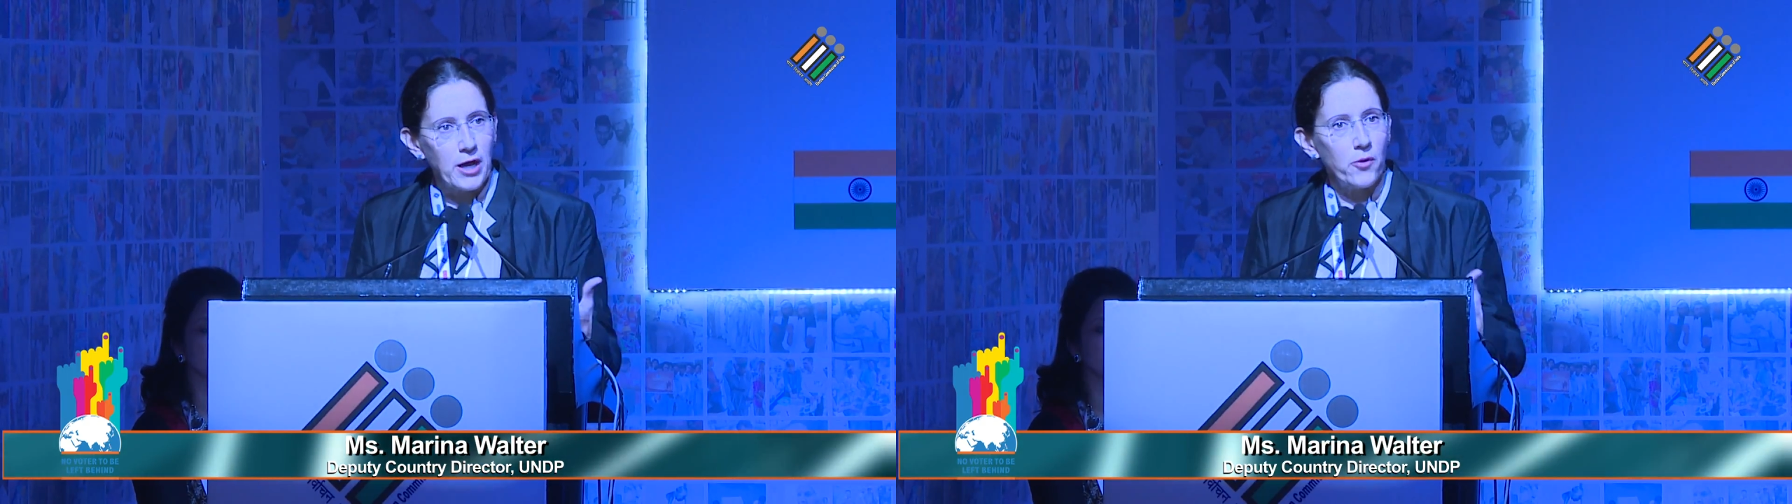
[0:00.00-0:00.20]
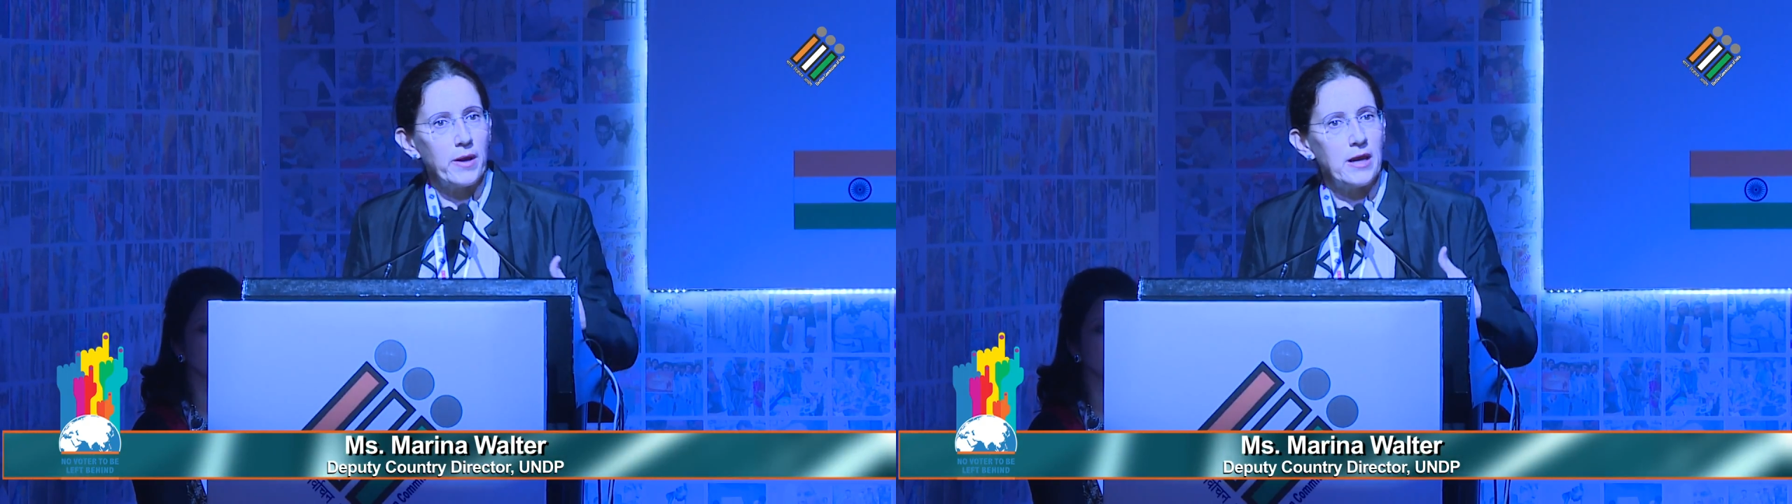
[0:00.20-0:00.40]

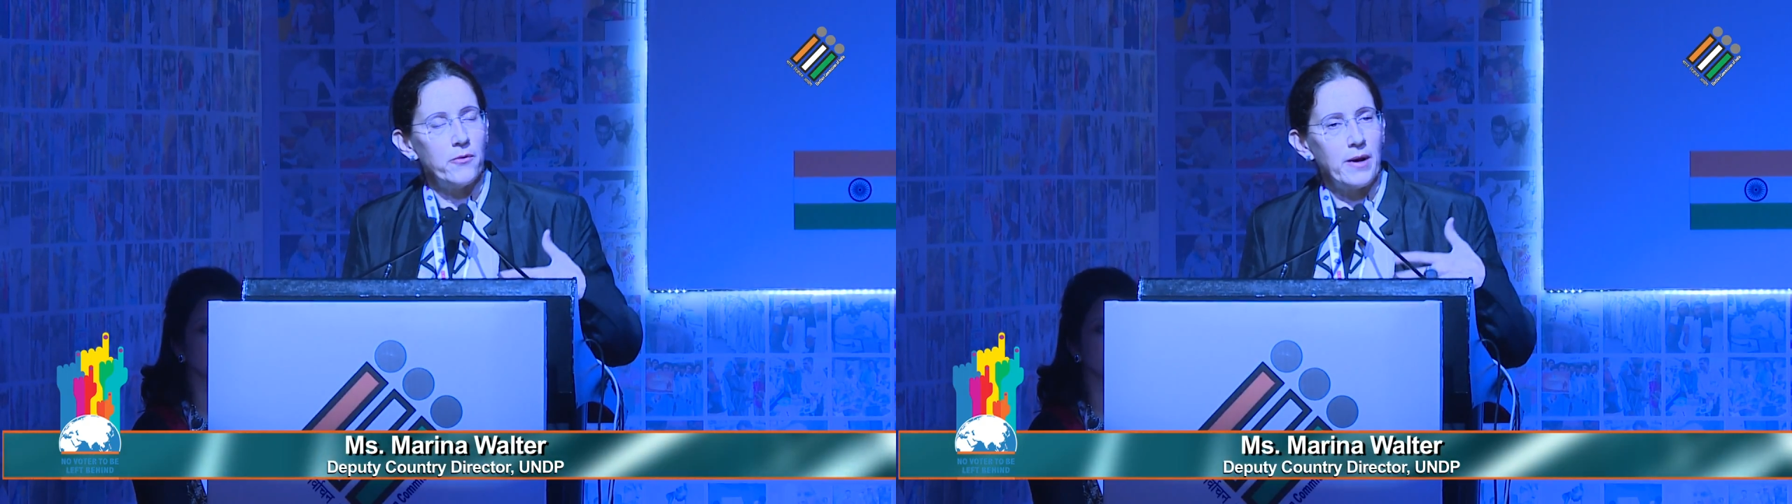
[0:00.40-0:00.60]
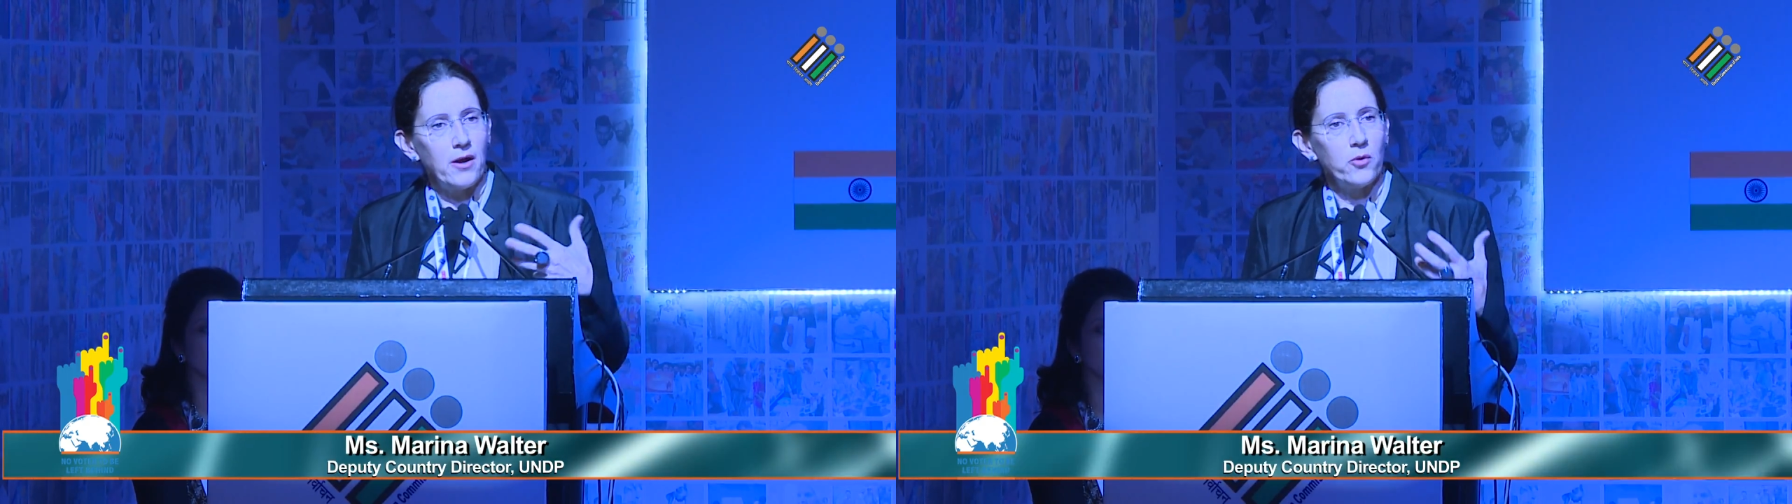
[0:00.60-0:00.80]
our way
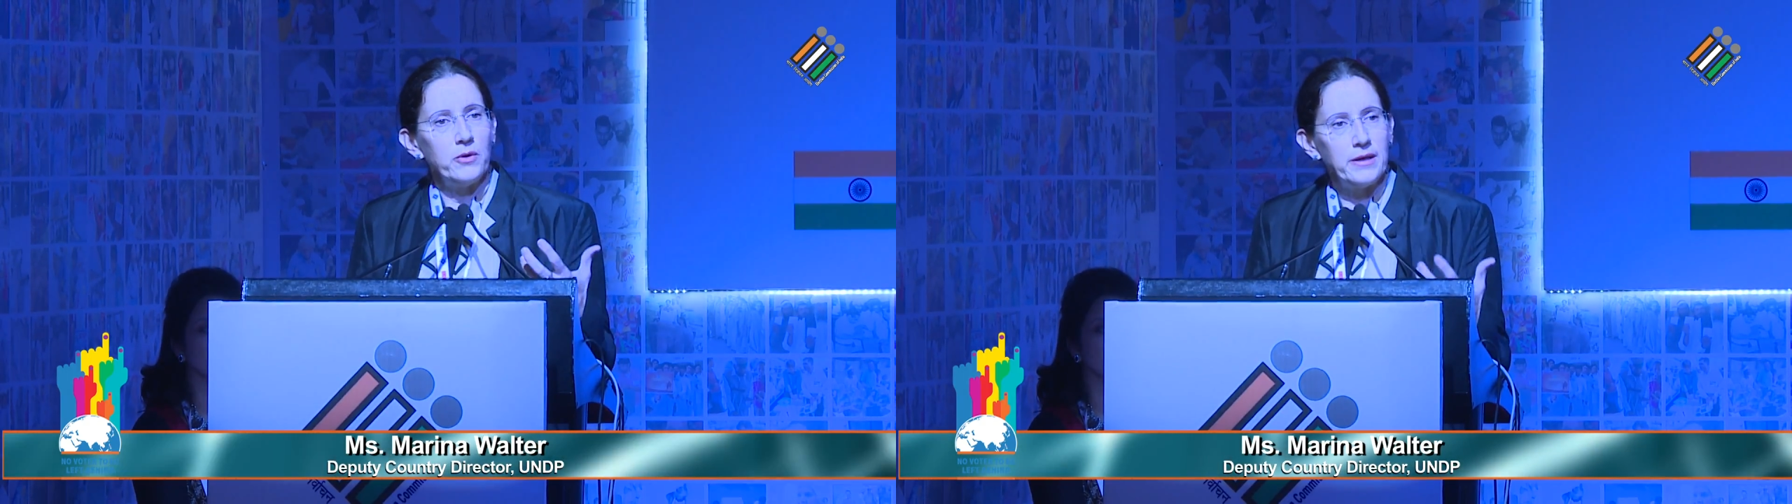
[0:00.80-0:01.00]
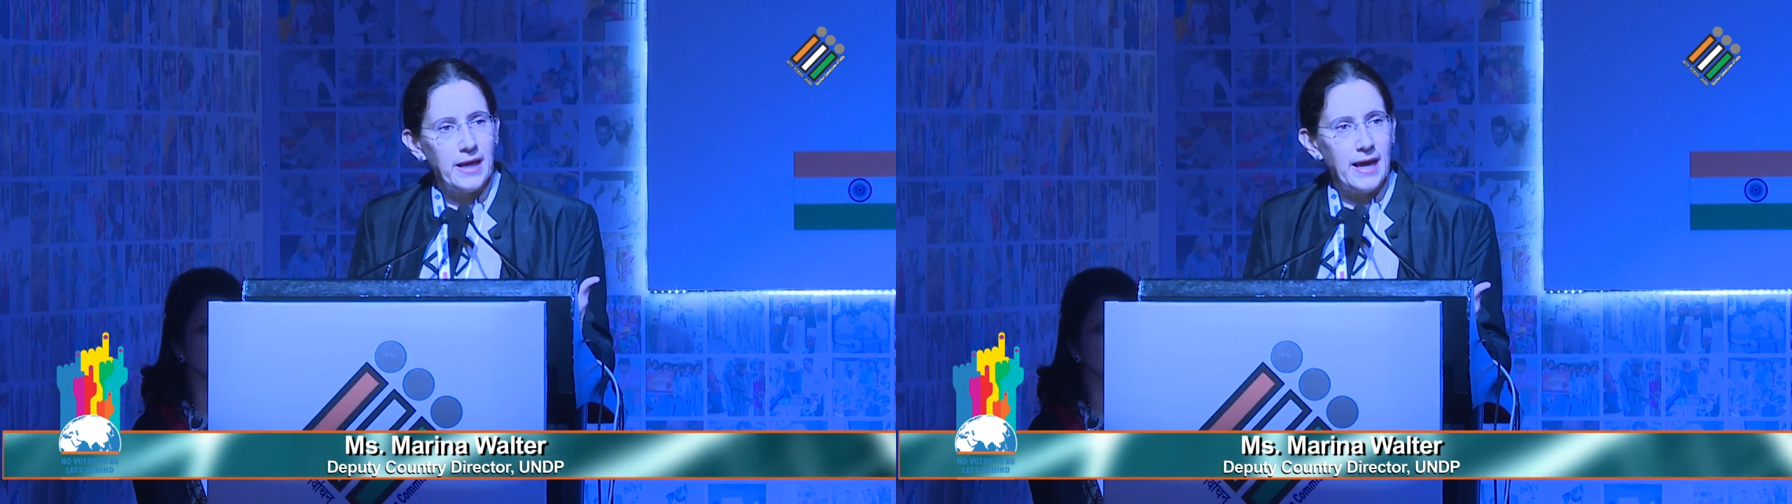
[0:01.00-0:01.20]
around